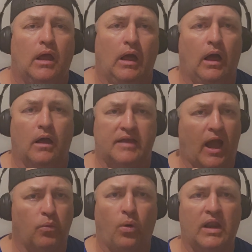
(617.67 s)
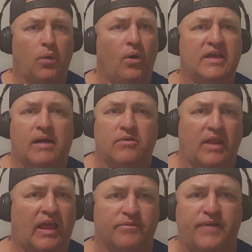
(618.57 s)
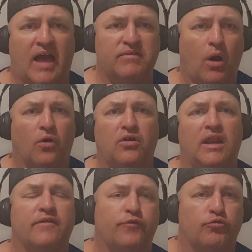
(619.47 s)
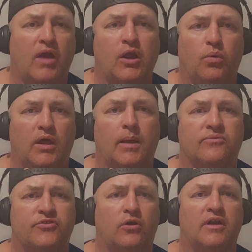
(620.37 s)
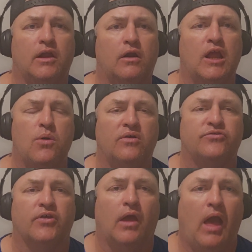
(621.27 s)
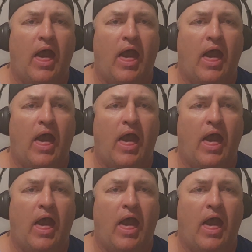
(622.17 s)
Got one-on-one coverage, like a 5-hour clinic from Greg Williams during the year he was